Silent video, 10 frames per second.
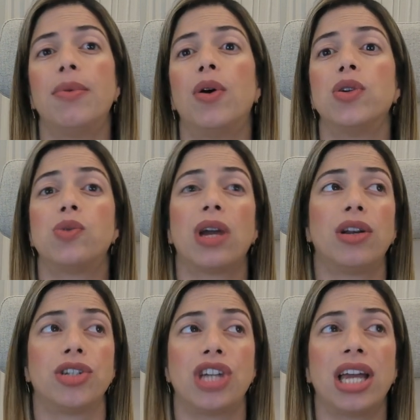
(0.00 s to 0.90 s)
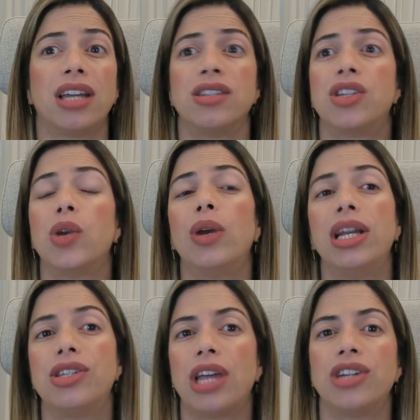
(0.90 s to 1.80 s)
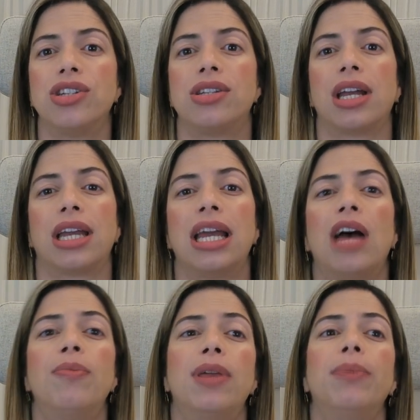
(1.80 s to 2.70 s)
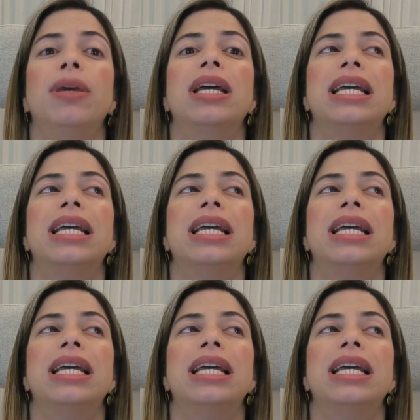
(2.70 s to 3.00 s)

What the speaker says: host regular check-ins, Q&A sessions that can help them